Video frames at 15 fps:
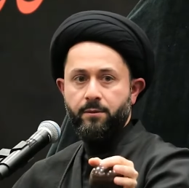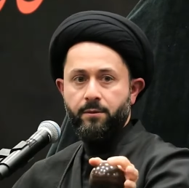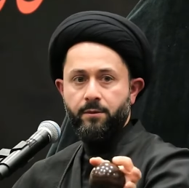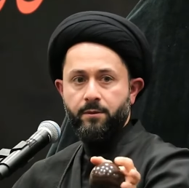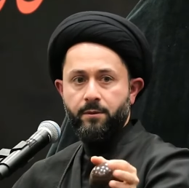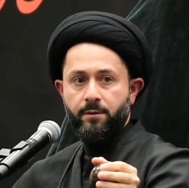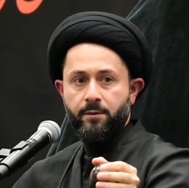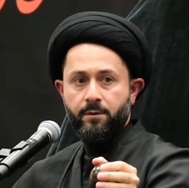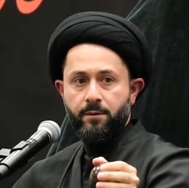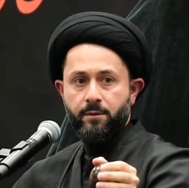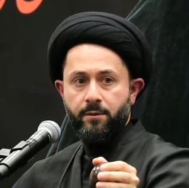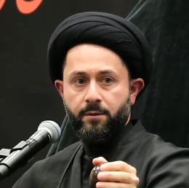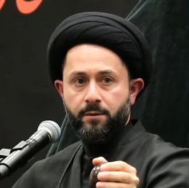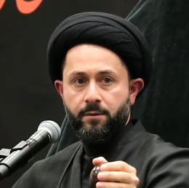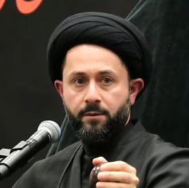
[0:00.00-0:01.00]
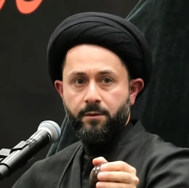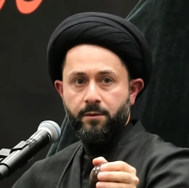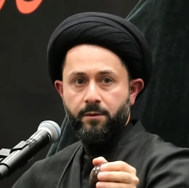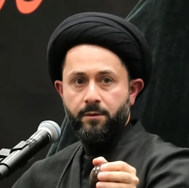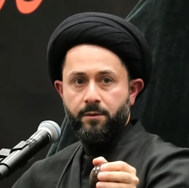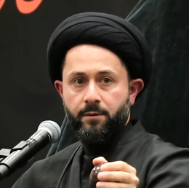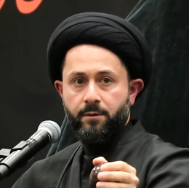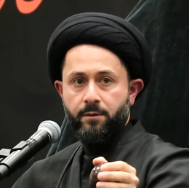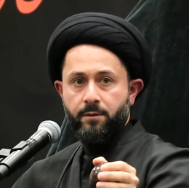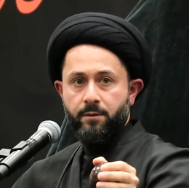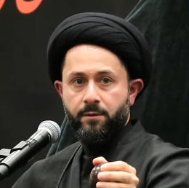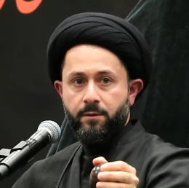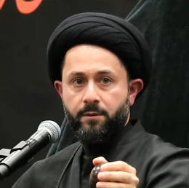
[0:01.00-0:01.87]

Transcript: Nobody speaks.